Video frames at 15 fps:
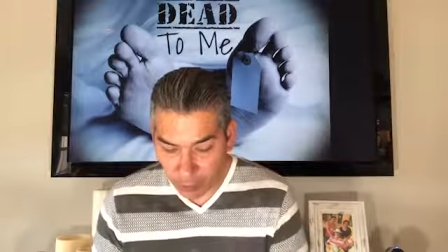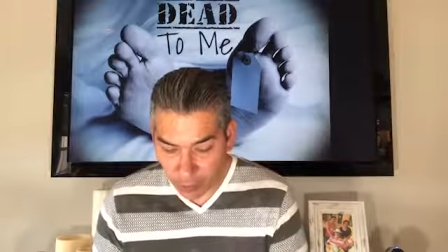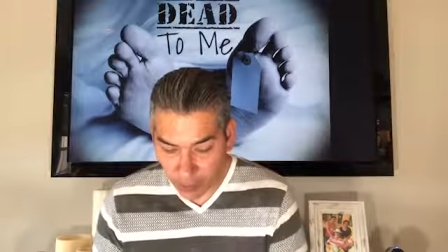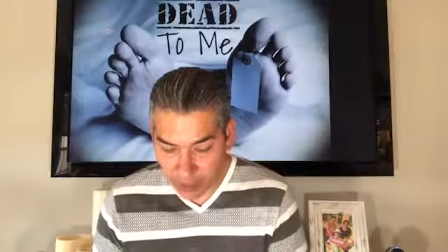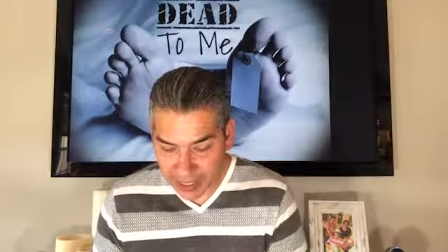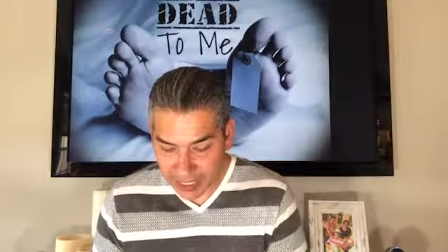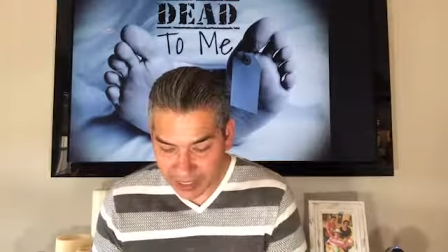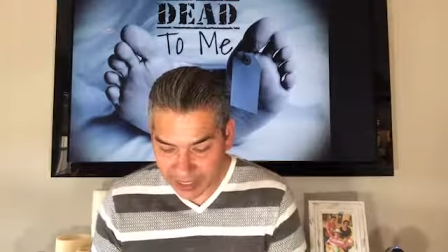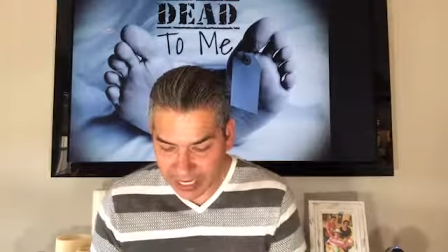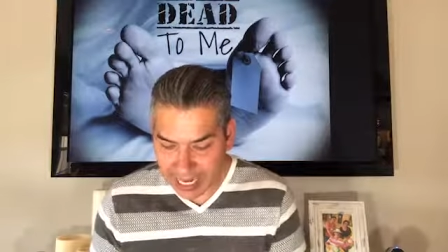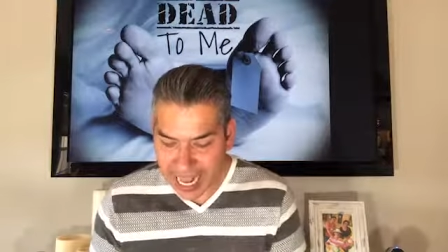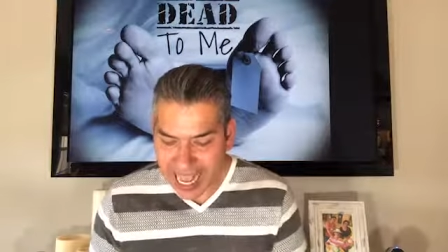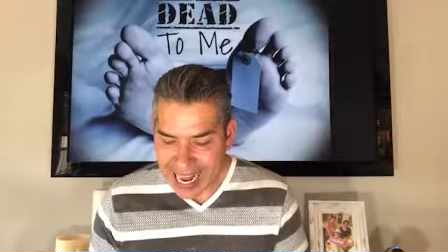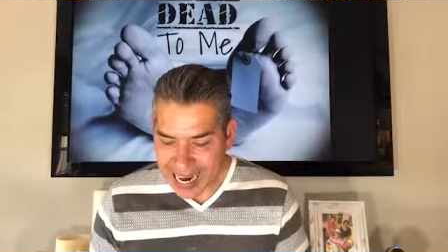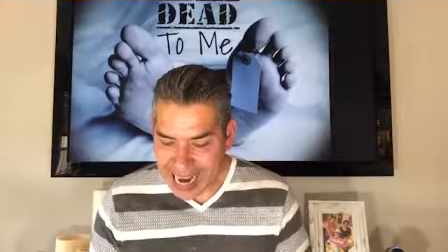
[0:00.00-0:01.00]
Verse 18
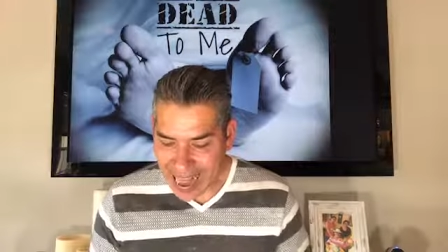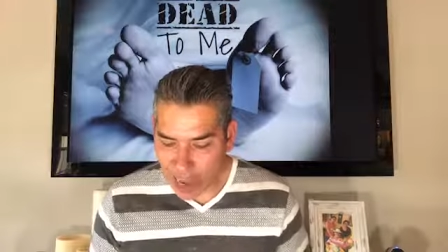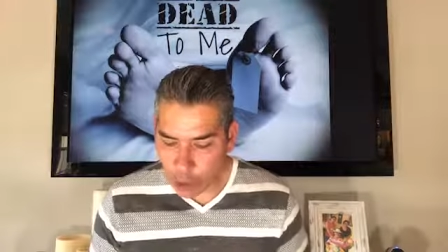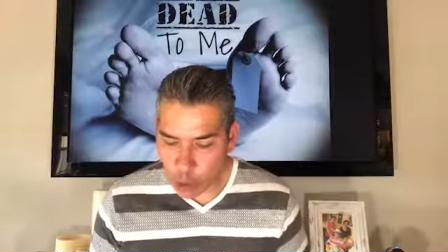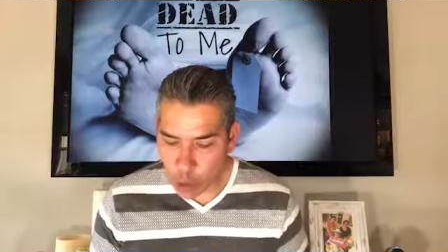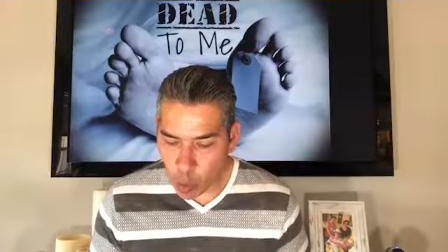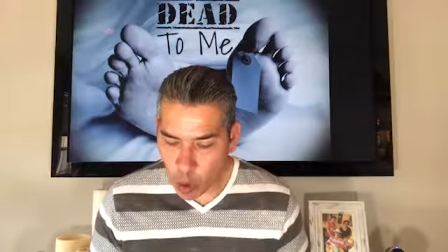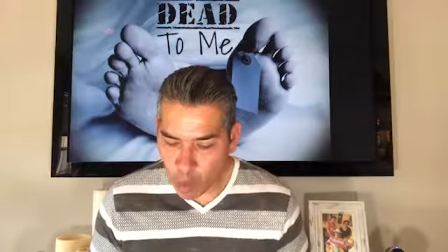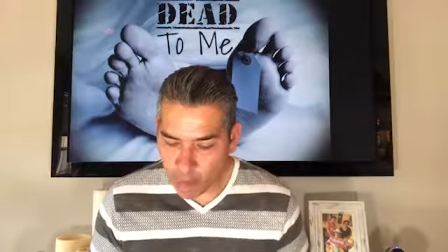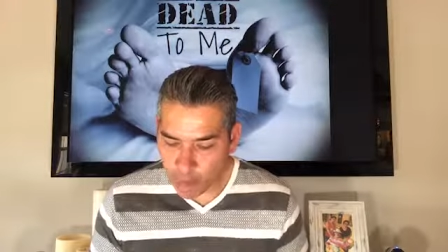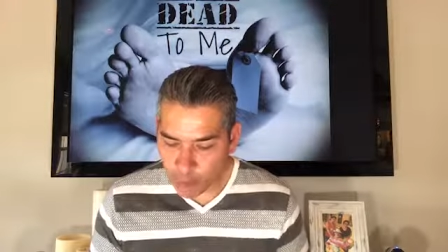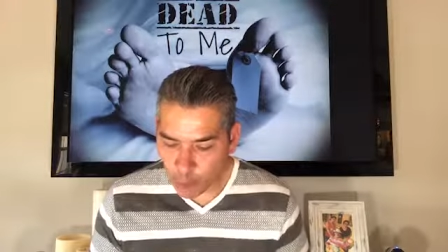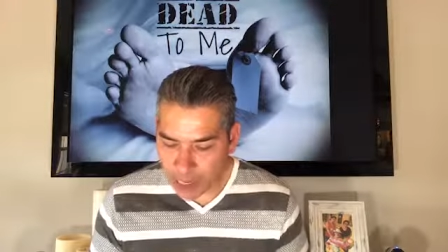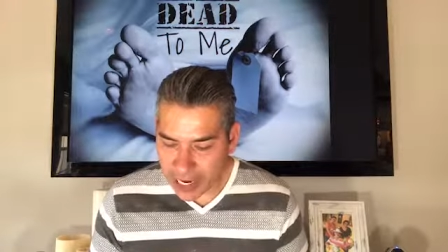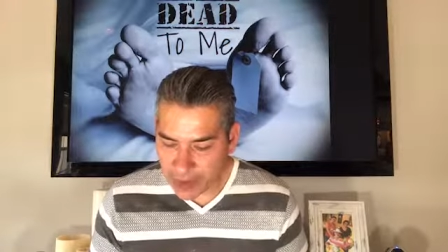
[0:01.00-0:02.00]
Now you are
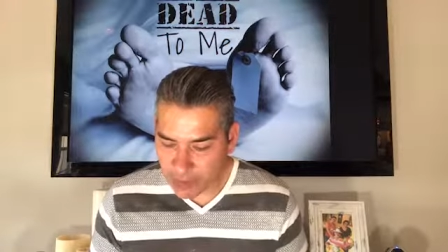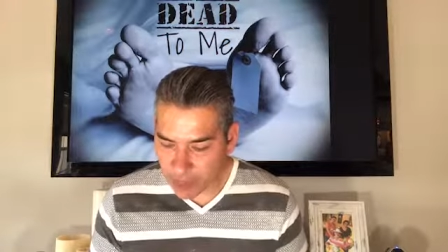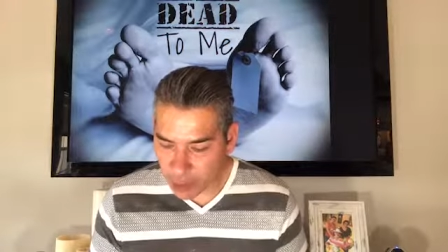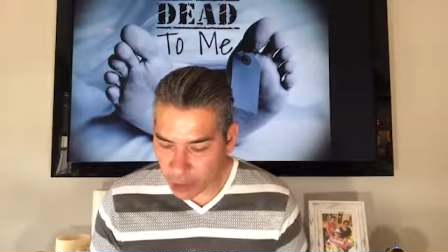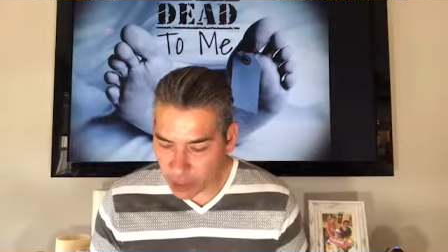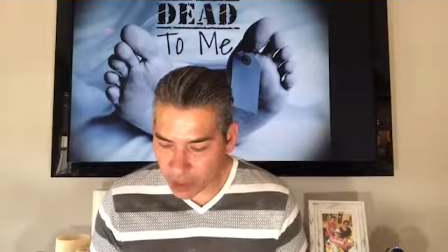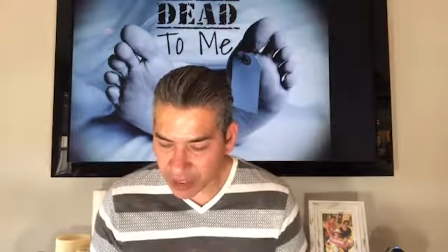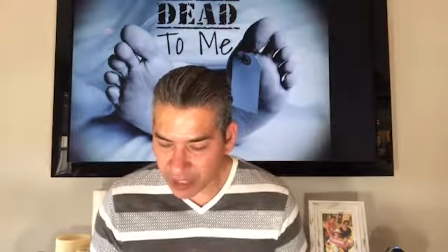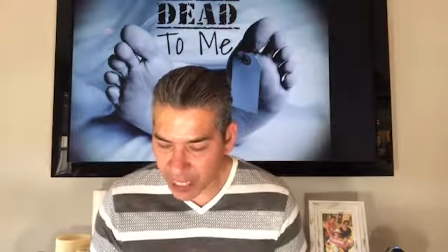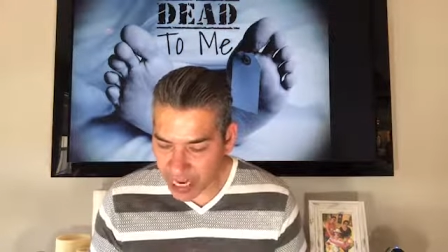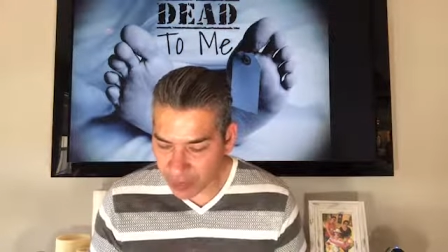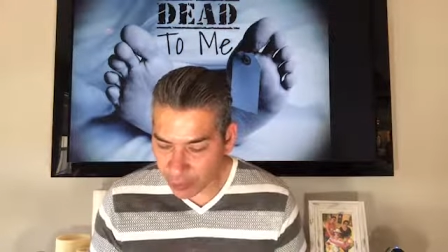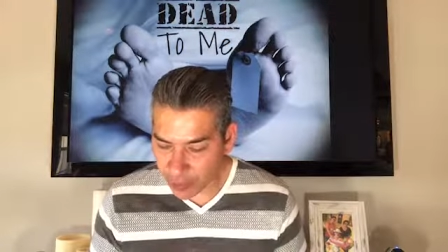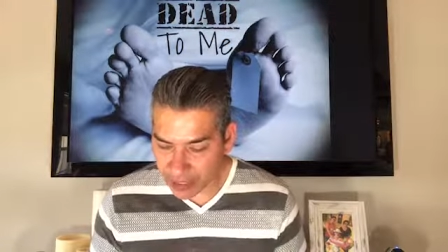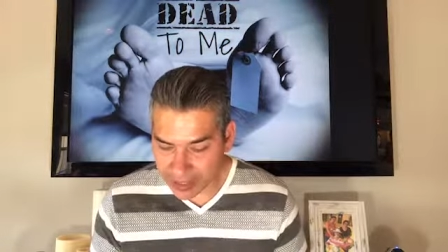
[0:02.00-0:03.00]
free from your
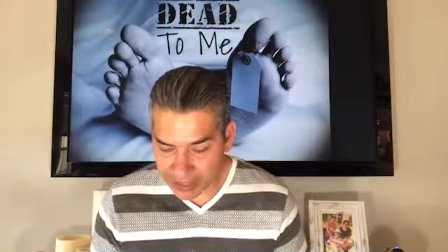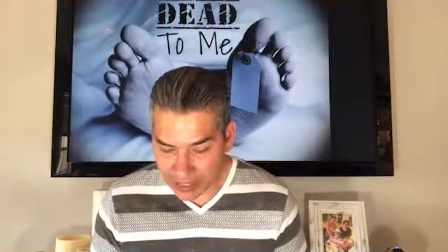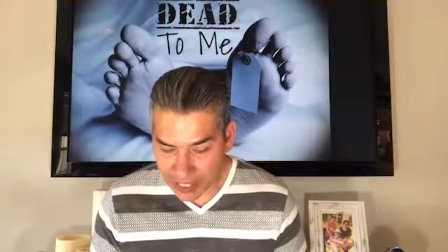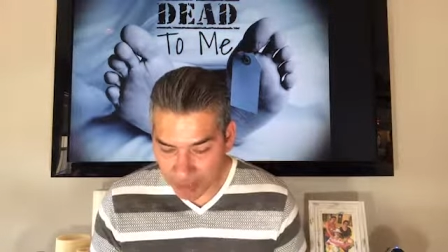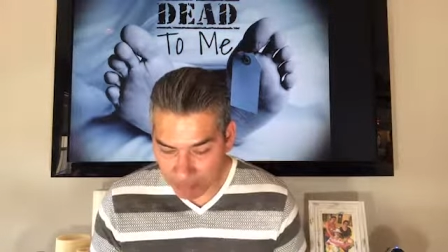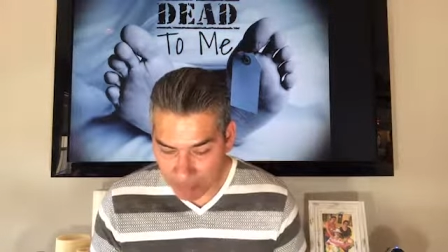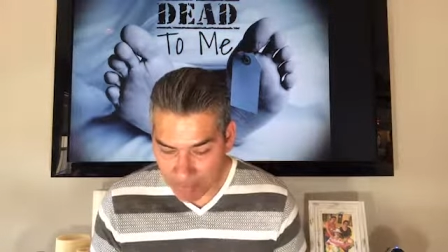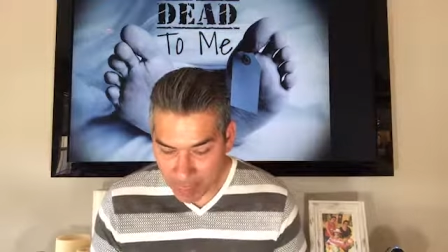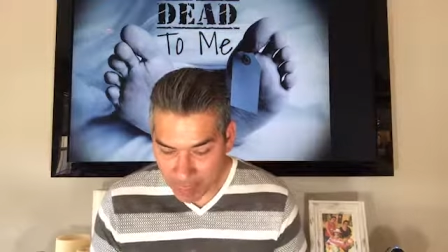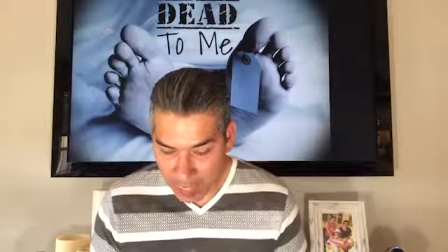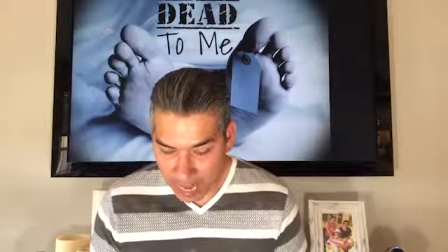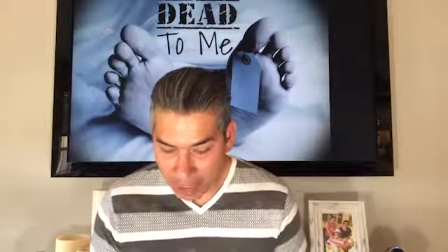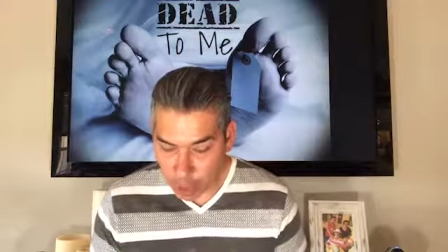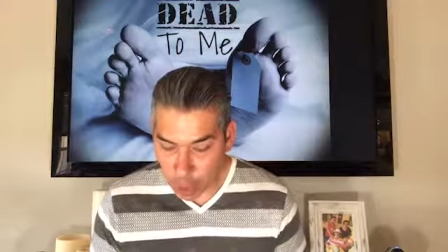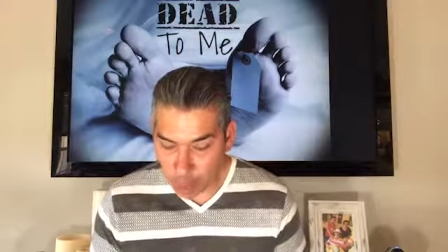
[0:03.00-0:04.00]
slavery to sin,
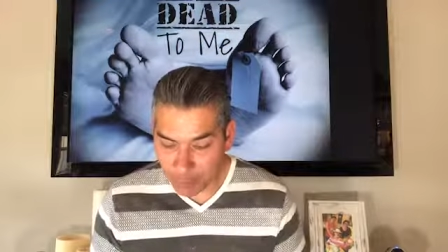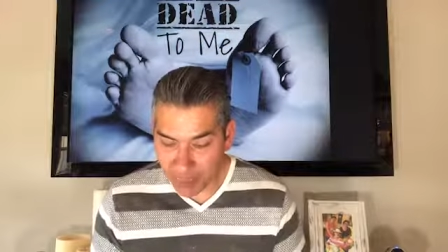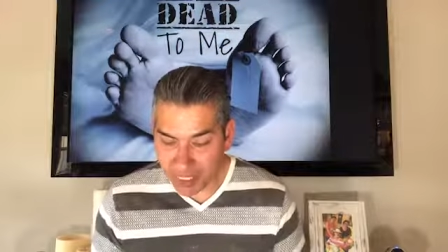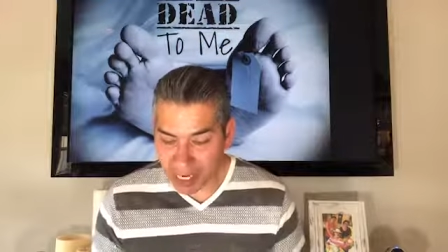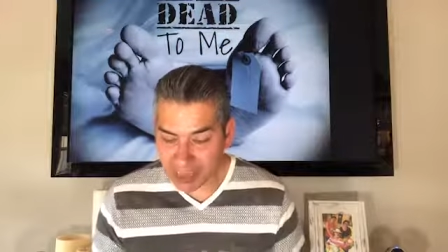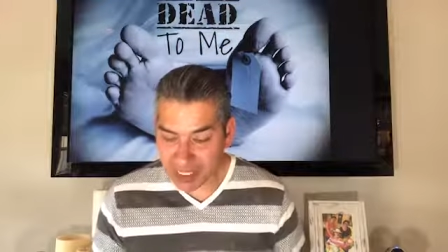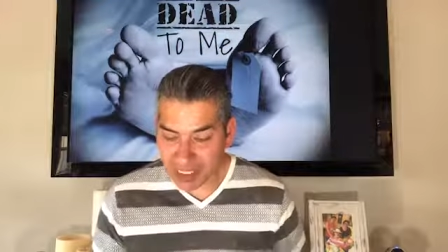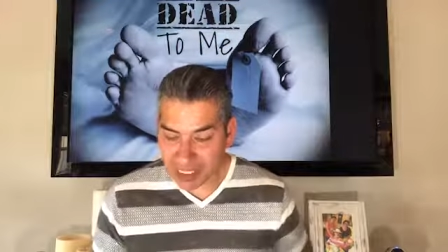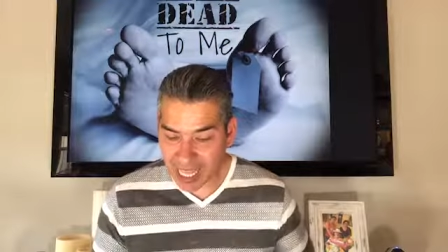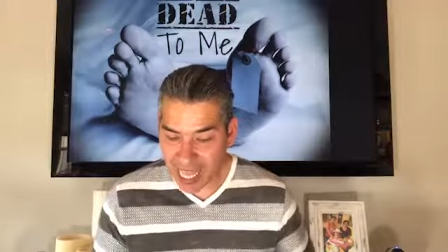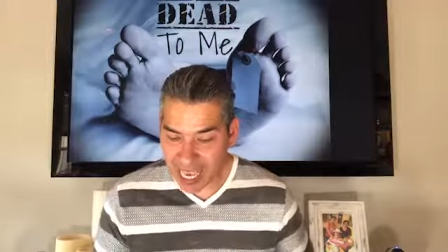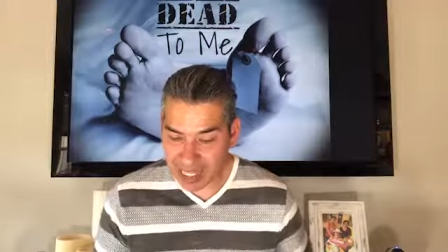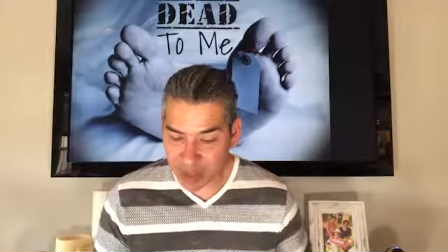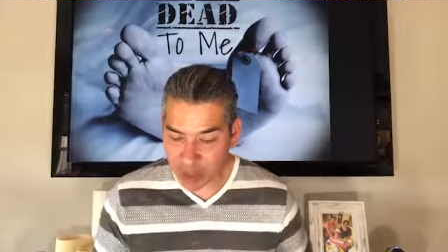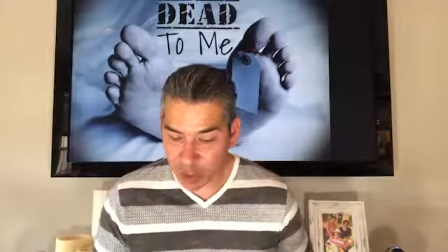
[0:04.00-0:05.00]
and you have become
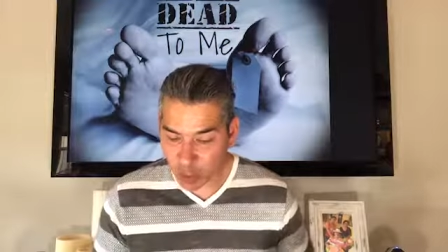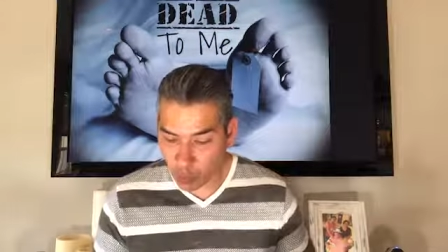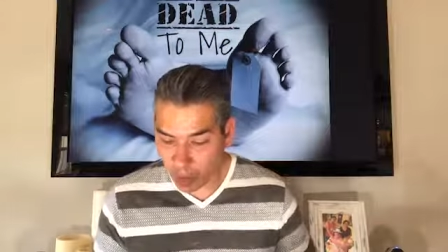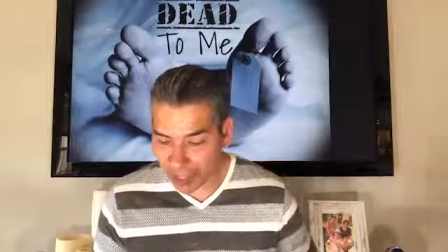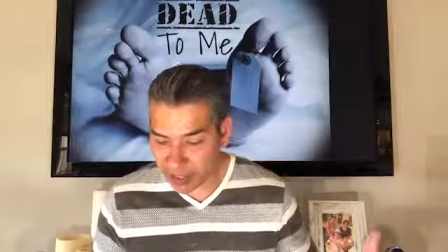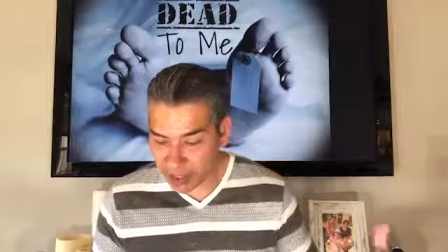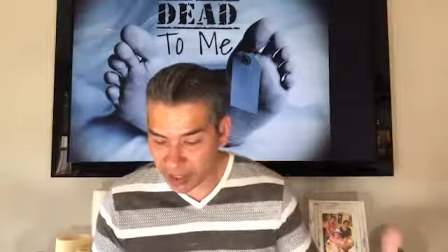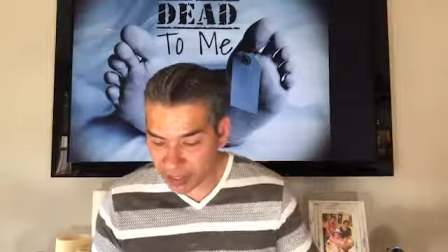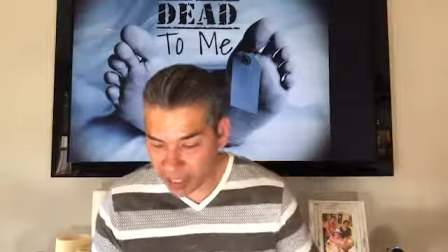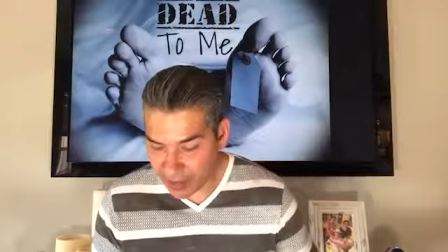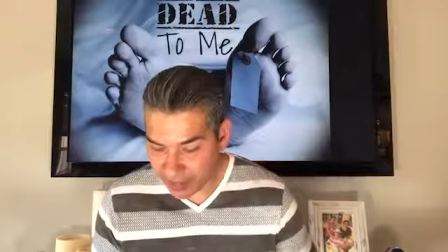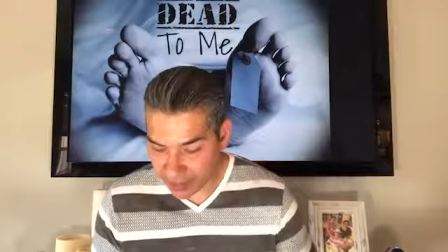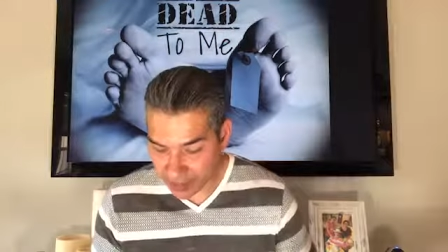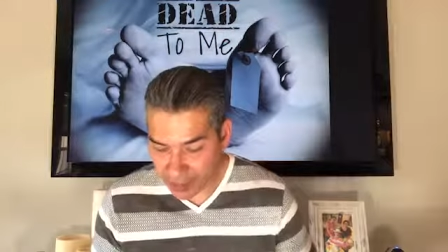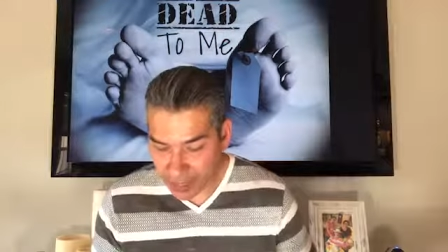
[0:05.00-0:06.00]
slaves to righteous
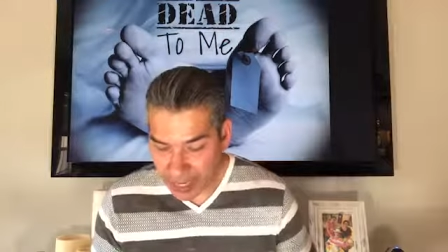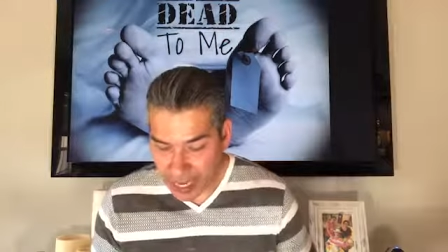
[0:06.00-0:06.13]
living.